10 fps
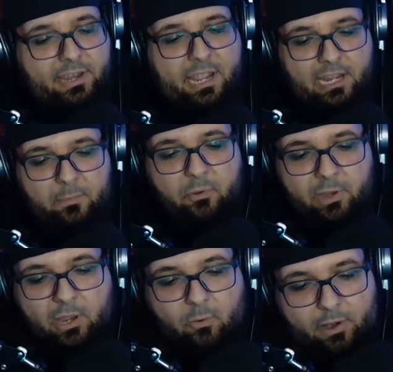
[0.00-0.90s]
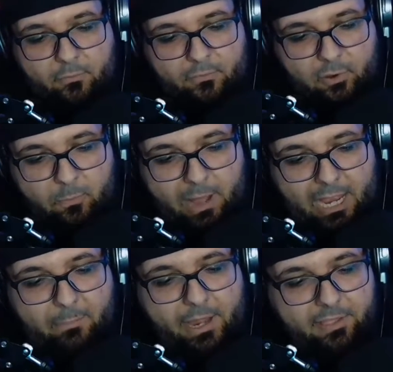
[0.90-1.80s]
I ended up doing quite a few by
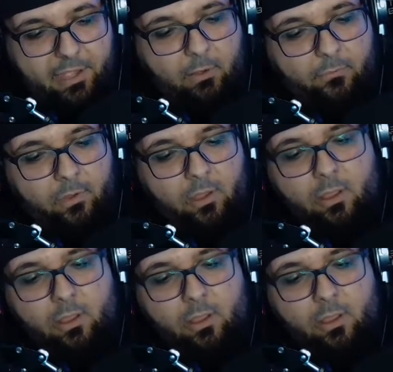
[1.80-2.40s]
myself,